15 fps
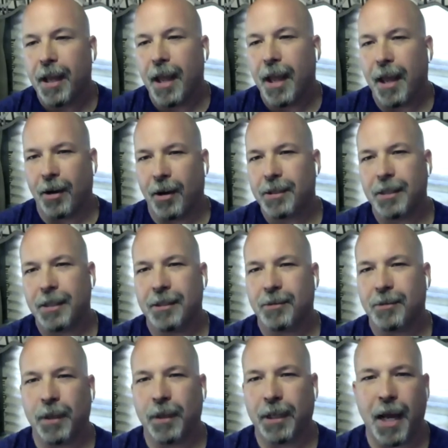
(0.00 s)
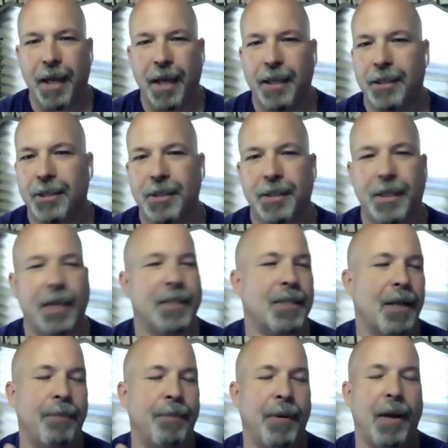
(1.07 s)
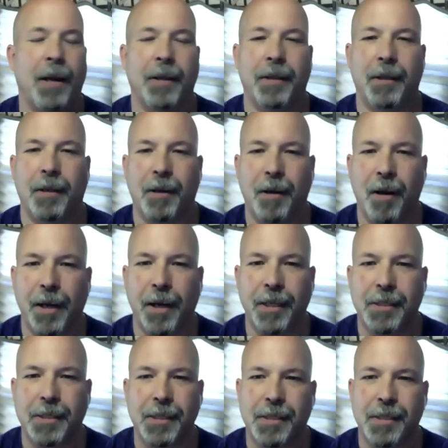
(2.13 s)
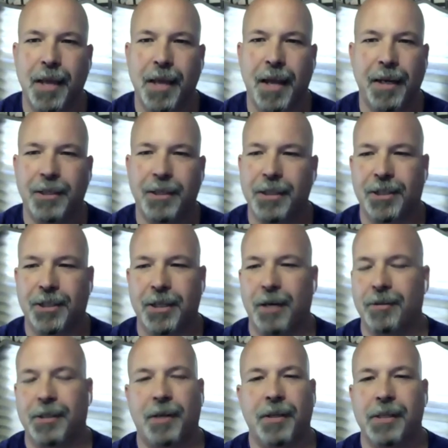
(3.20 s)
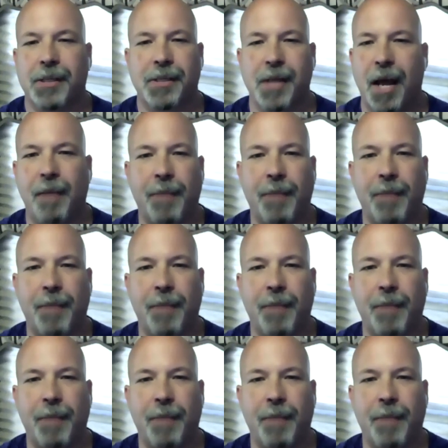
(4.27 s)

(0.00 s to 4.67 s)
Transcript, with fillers: and all of a sudden, this one guy, he just gets up out of the audience he's, and he just shouts out, he says, I'm